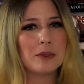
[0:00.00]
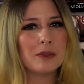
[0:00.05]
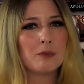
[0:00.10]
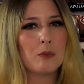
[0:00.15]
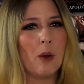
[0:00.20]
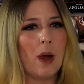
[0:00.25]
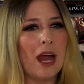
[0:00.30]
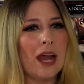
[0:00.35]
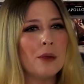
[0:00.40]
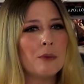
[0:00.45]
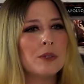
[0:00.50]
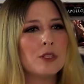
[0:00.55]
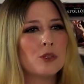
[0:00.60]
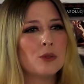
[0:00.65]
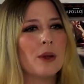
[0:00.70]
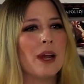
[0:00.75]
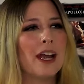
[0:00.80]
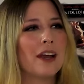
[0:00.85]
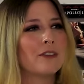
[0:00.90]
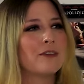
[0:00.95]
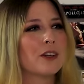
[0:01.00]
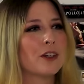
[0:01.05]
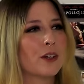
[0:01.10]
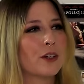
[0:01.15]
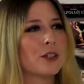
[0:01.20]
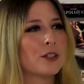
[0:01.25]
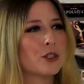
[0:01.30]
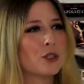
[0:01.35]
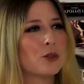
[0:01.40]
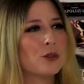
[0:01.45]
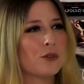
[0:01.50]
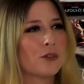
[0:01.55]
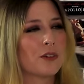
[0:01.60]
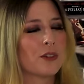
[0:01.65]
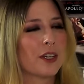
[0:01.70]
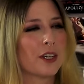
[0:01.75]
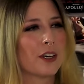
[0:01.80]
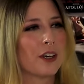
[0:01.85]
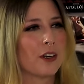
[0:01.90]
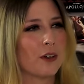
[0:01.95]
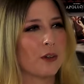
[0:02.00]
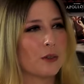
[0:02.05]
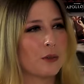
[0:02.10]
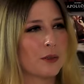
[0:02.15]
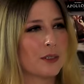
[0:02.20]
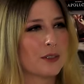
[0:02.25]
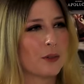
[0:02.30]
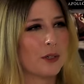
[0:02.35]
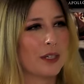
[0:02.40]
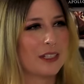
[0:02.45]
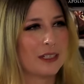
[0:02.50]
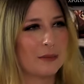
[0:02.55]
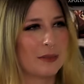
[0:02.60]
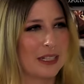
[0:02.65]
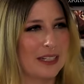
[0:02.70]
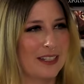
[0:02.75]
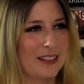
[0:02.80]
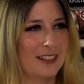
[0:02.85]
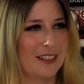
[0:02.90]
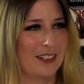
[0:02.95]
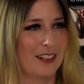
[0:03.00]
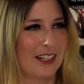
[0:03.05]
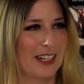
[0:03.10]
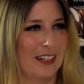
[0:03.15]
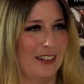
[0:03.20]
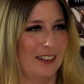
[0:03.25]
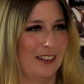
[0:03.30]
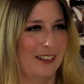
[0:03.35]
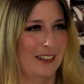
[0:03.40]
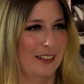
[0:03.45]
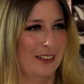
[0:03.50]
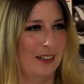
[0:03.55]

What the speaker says: Why would you ever shoot for the girl who is going to be easier to kill?